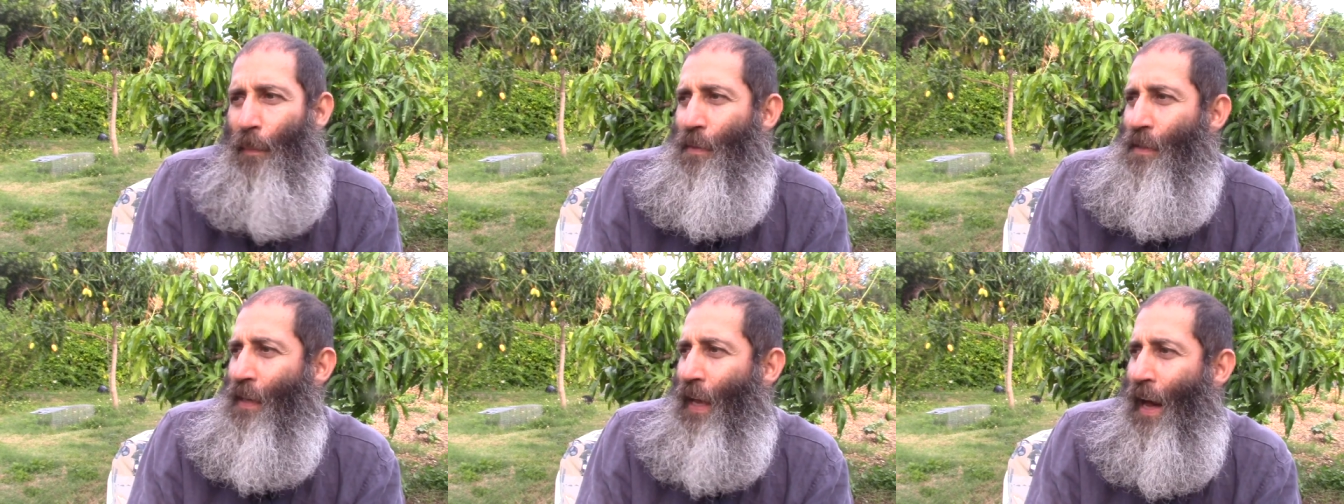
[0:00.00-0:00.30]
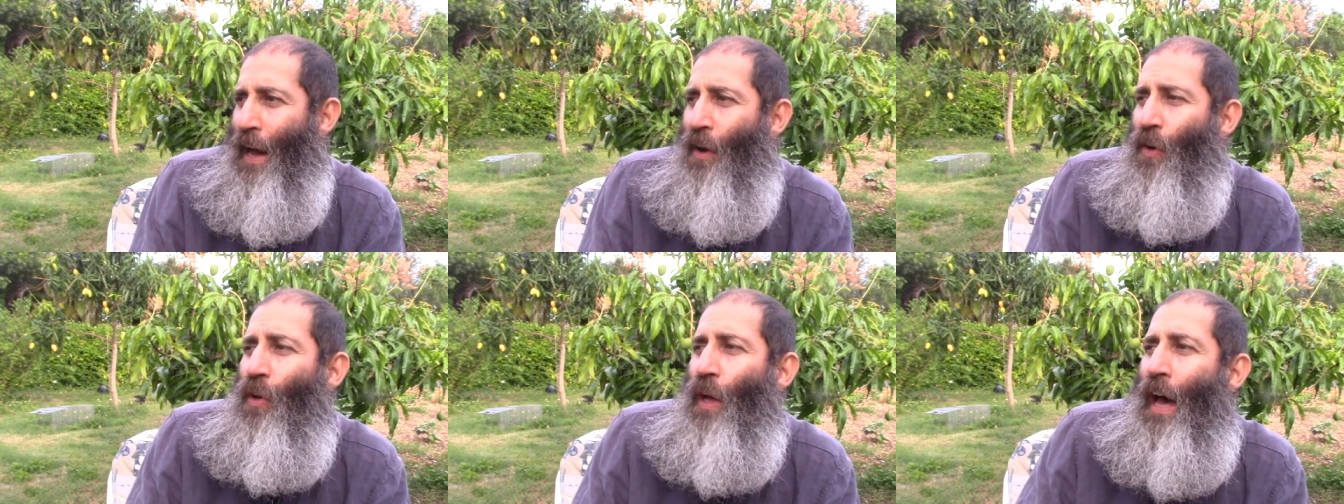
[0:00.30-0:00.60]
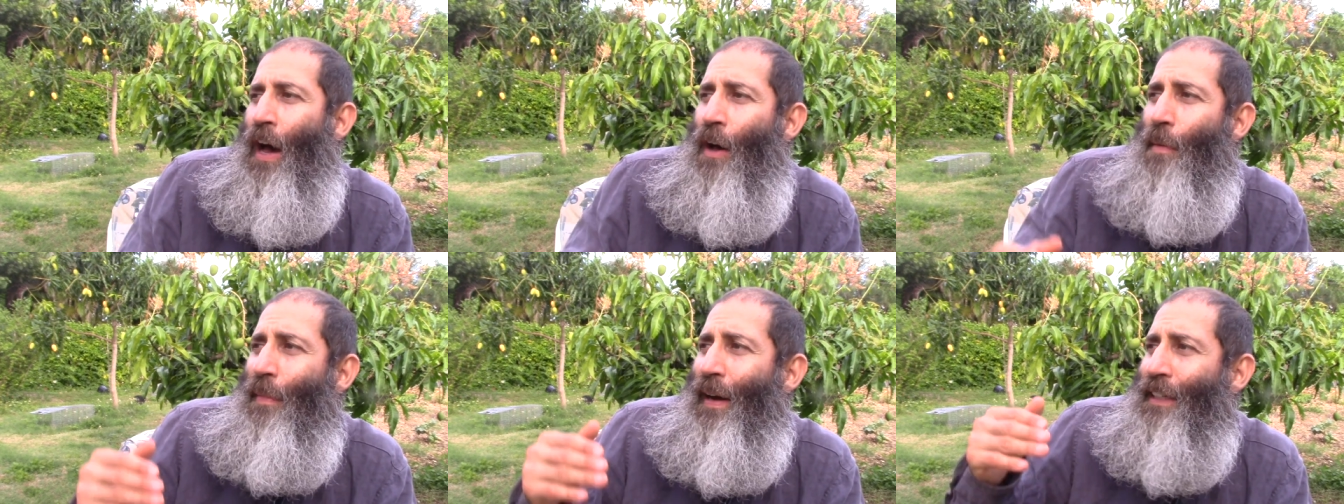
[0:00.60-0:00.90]
Because how
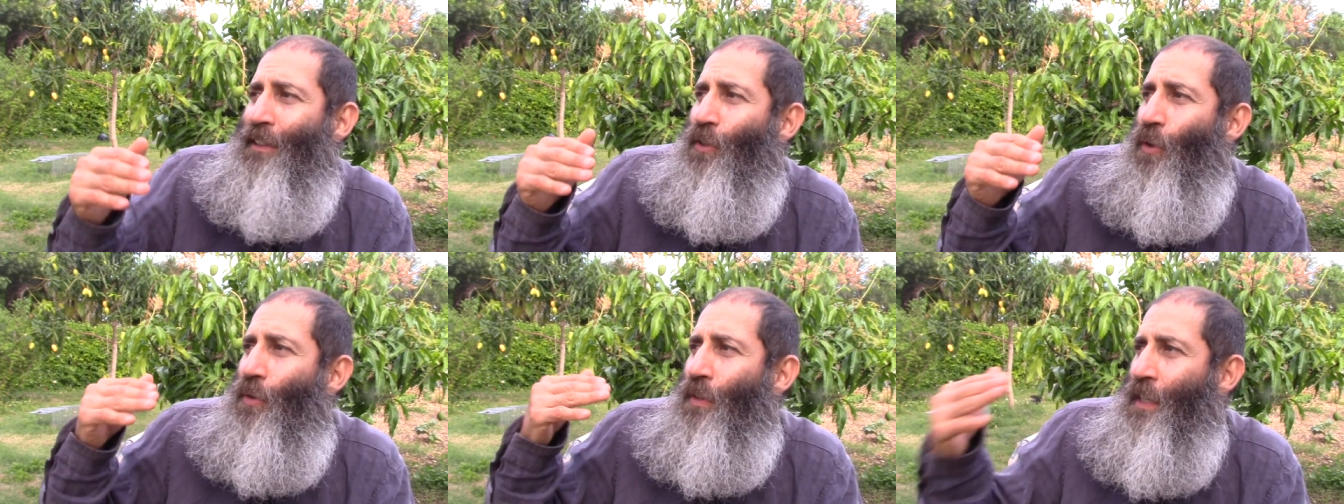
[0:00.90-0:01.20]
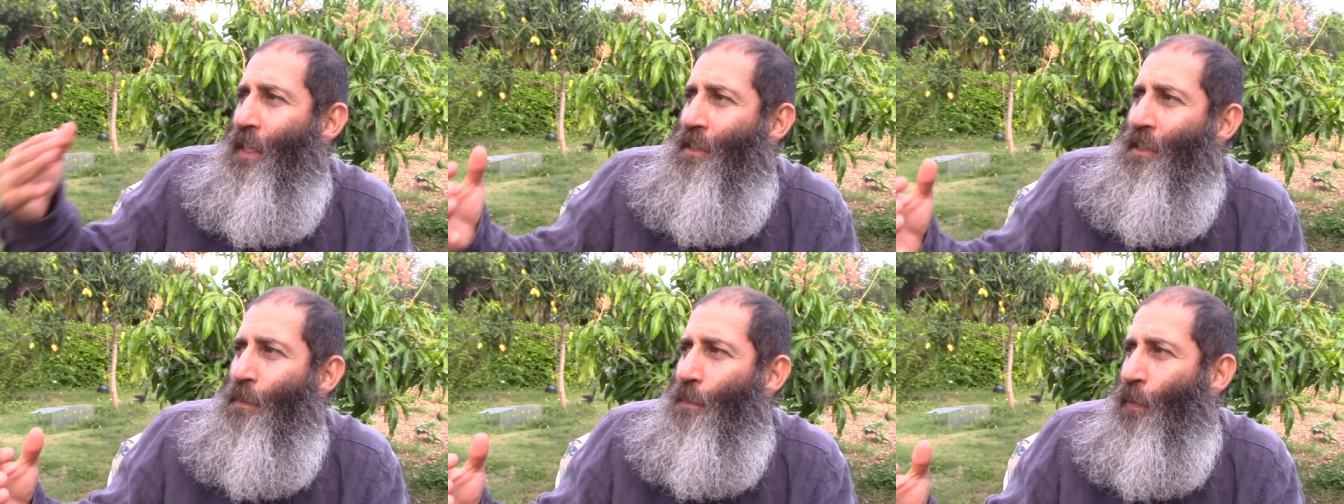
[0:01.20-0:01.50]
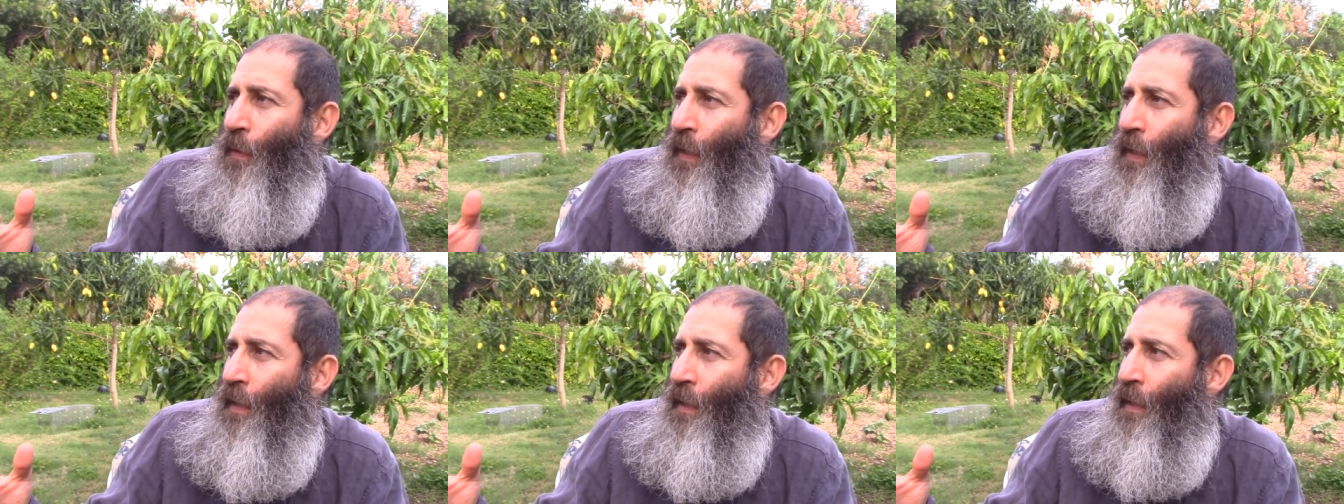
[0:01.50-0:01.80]
how am I so
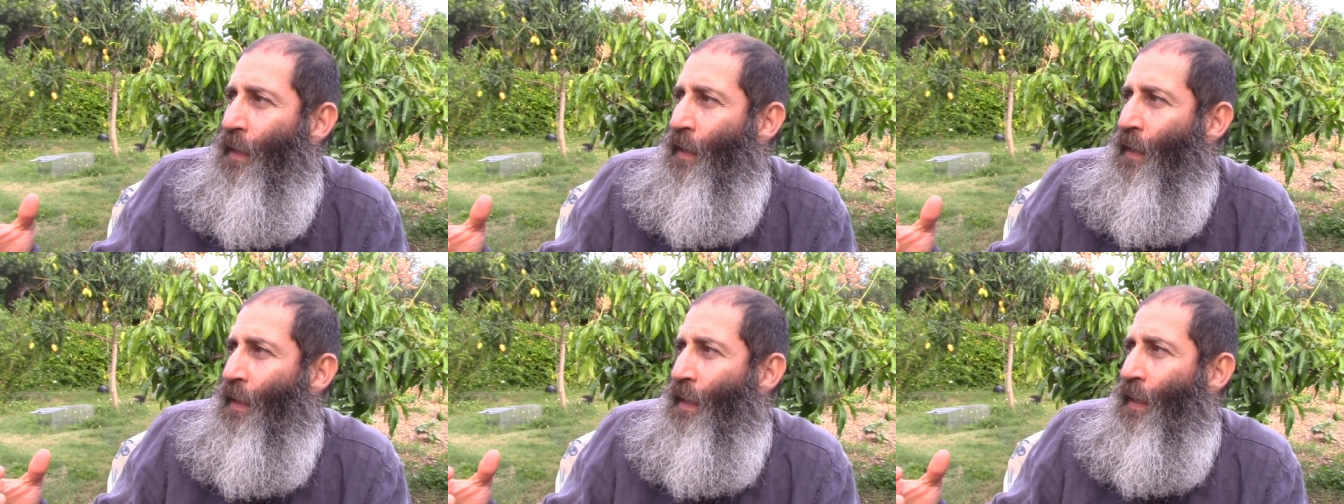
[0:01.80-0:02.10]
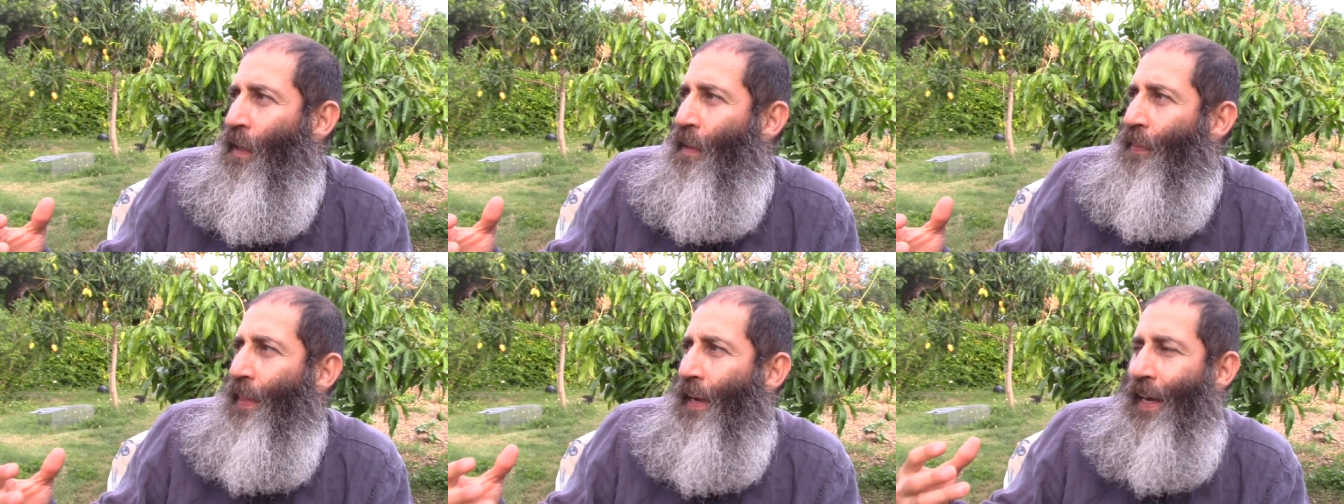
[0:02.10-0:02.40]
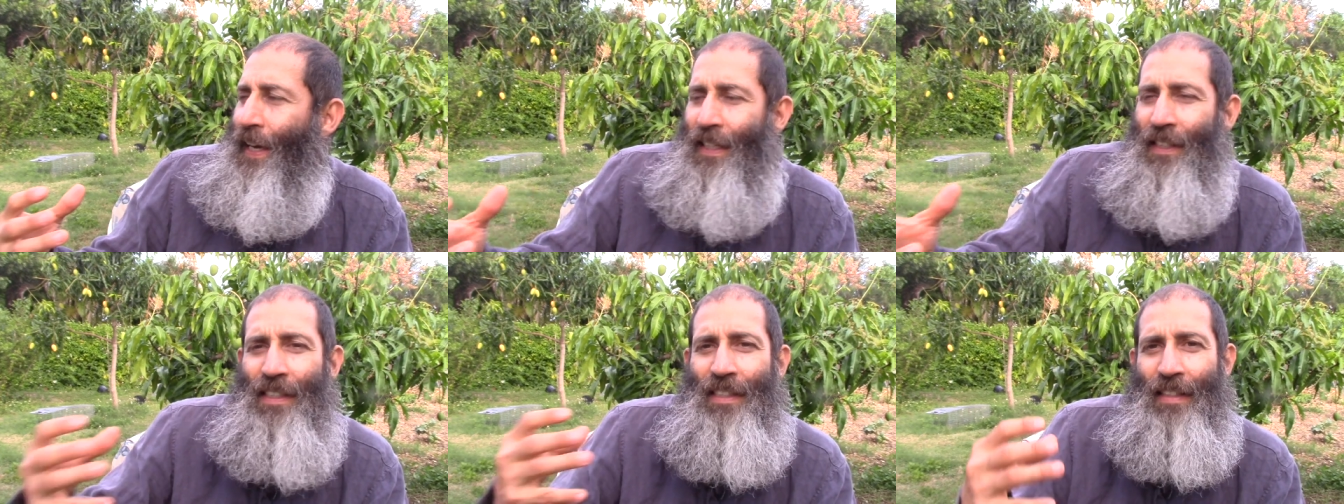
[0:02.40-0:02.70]
disciplined that
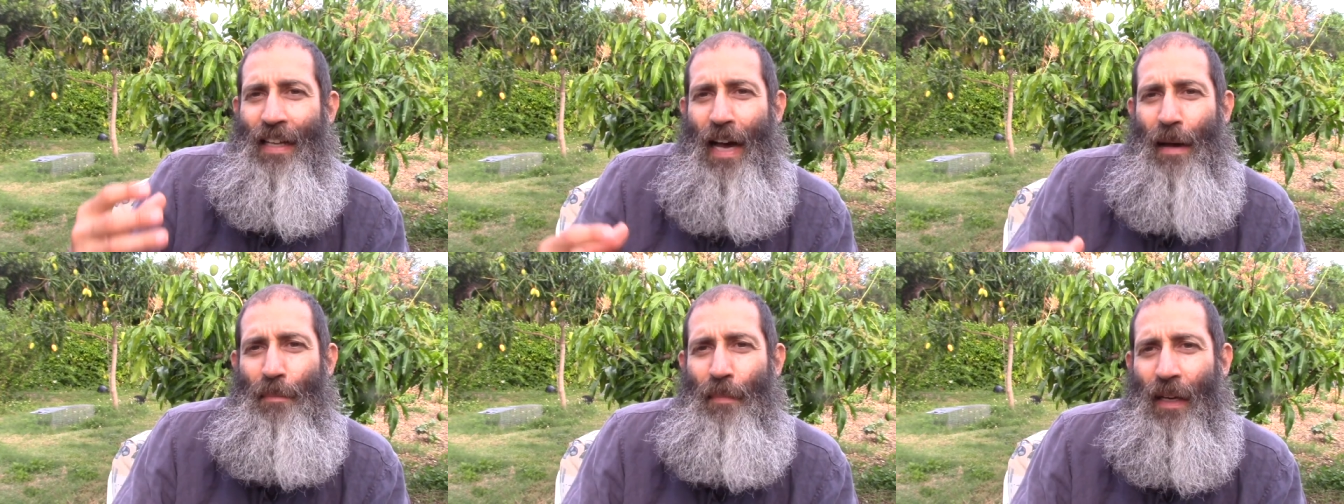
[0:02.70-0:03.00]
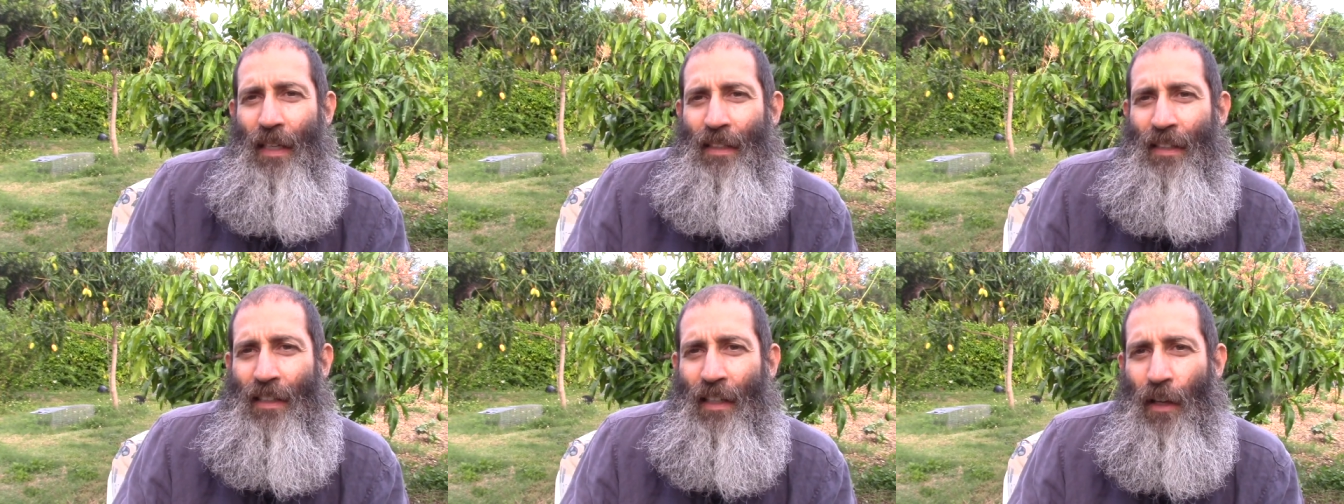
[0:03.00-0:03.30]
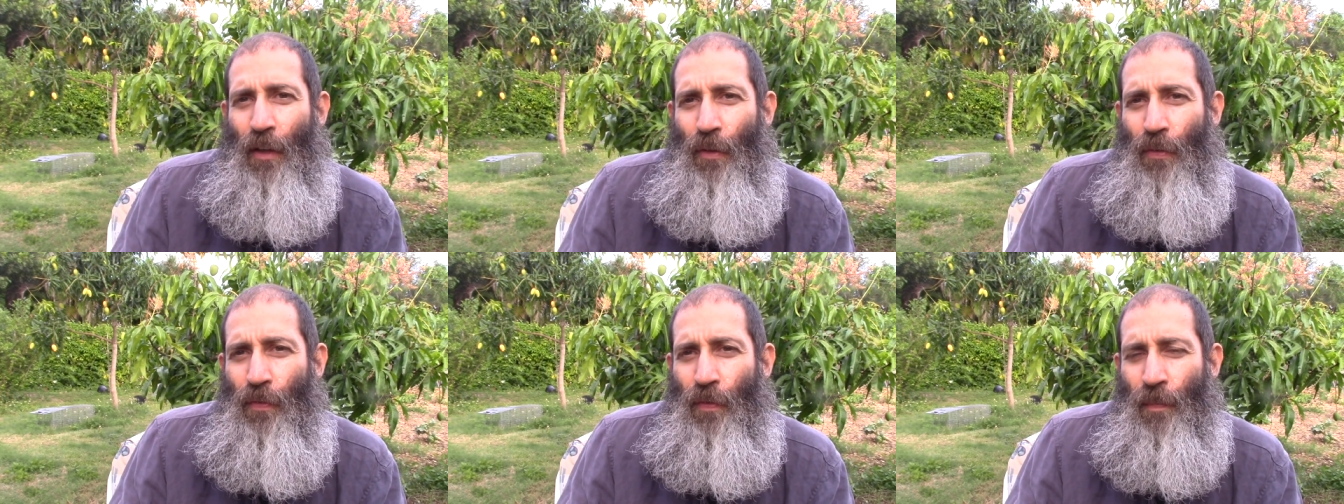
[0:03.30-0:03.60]
I could stop
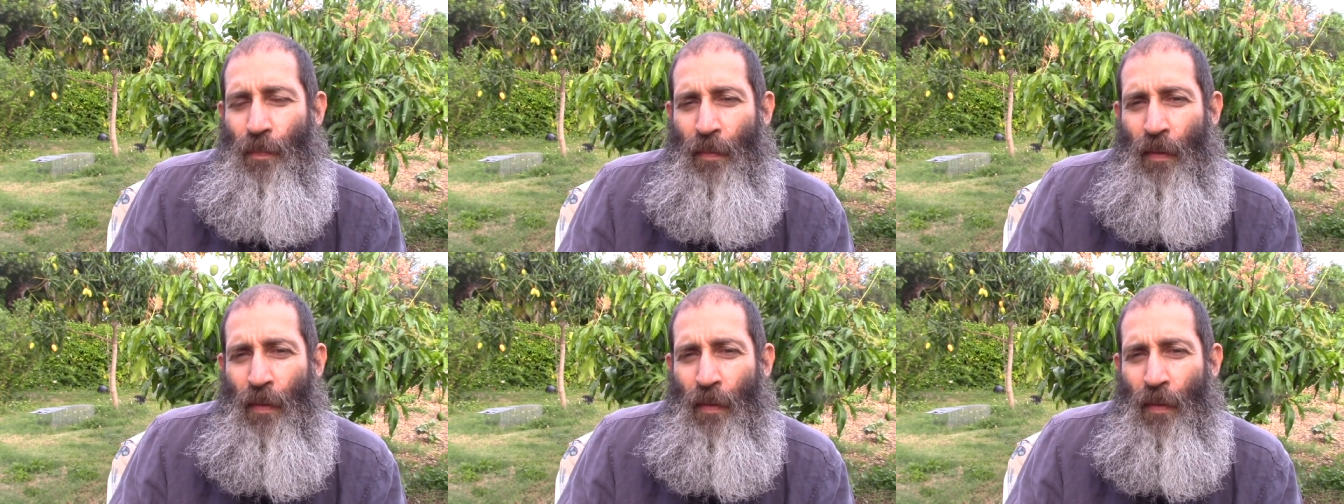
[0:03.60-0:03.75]
myself